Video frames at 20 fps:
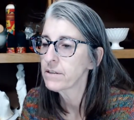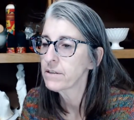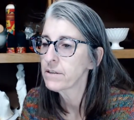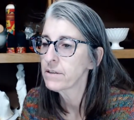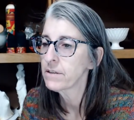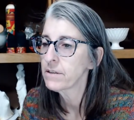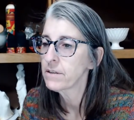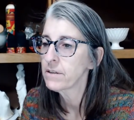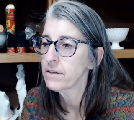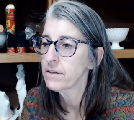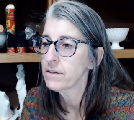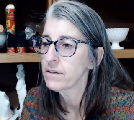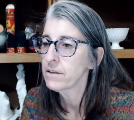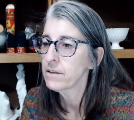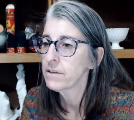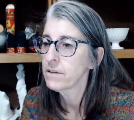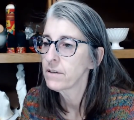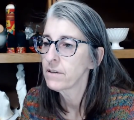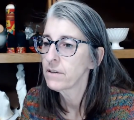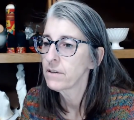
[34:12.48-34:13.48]

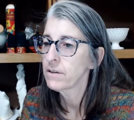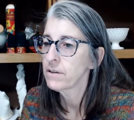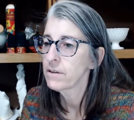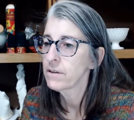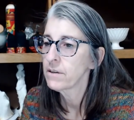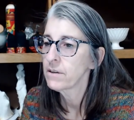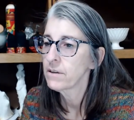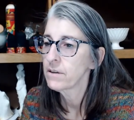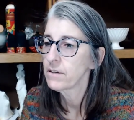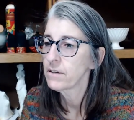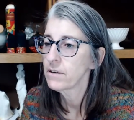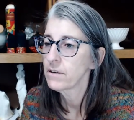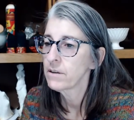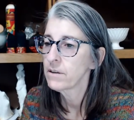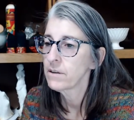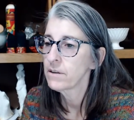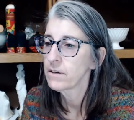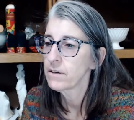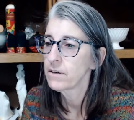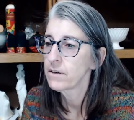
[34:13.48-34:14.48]

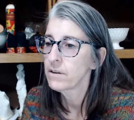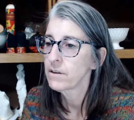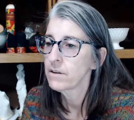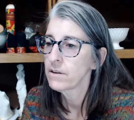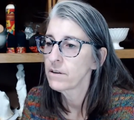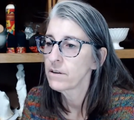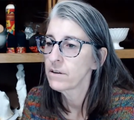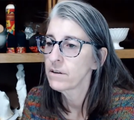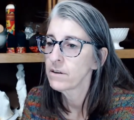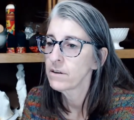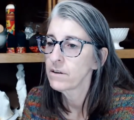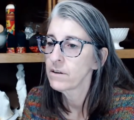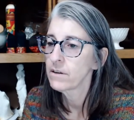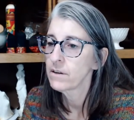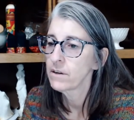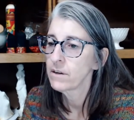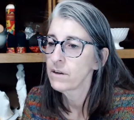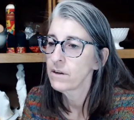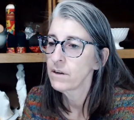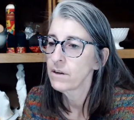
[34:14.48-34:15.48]

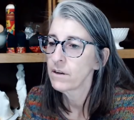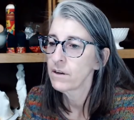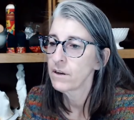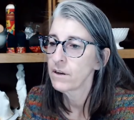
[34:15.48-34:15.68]
No one is speaking in this clip.